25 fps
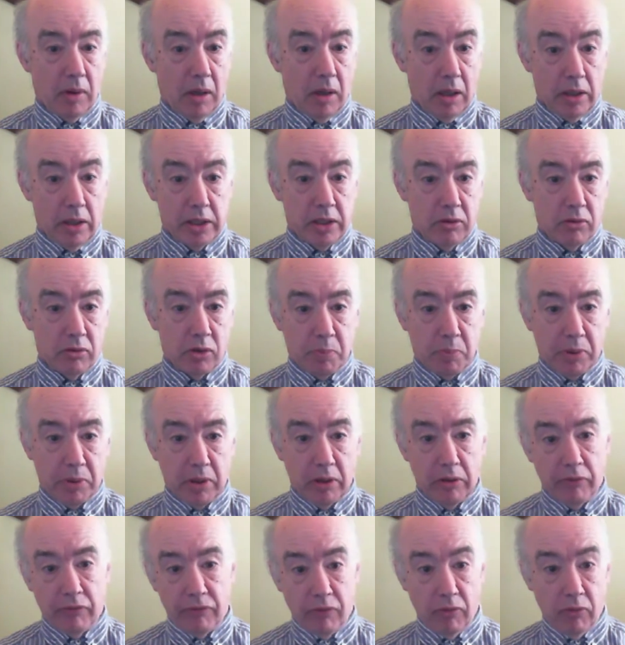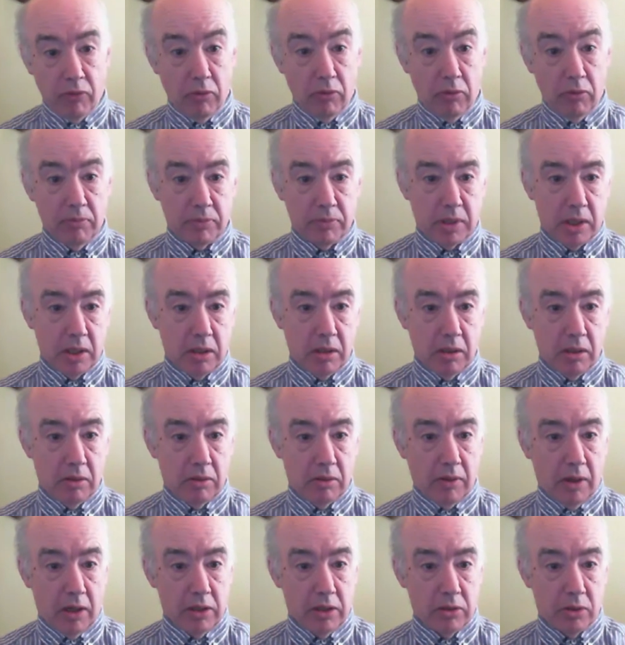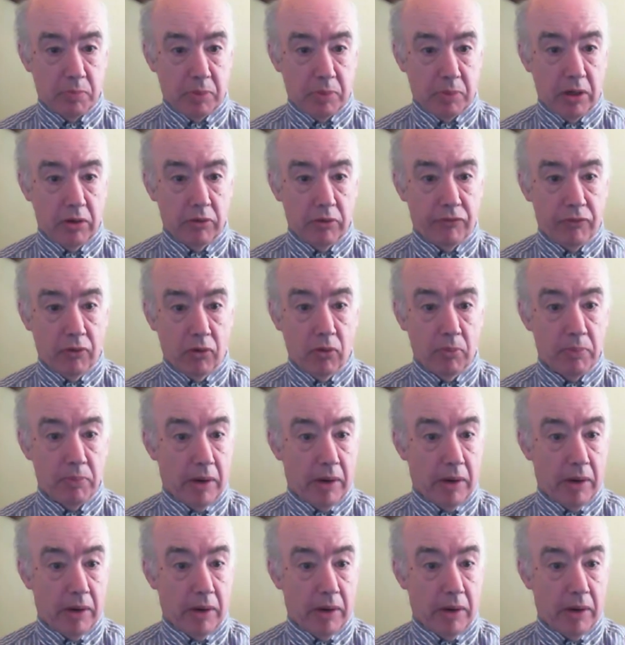use Proform.